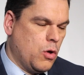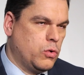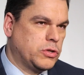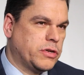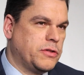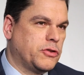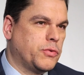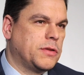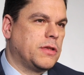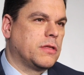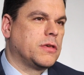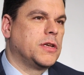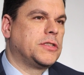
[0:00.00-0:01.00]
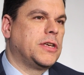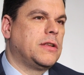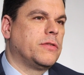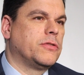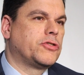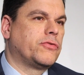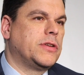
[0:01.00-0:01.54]
Also in 2013,
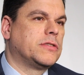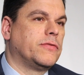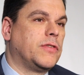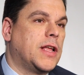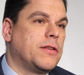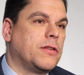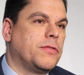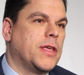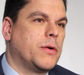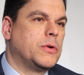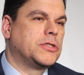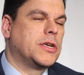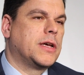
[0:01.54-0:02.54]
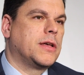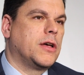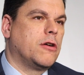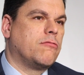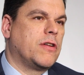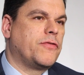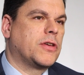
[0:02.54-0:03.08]
on the streets of London, there was a
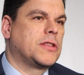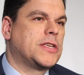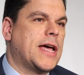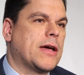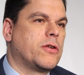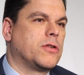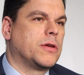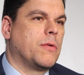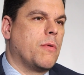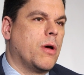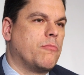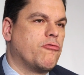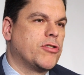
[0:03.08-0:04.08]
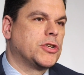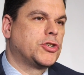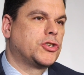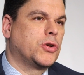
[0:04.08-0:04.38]
horrific attack on a, a British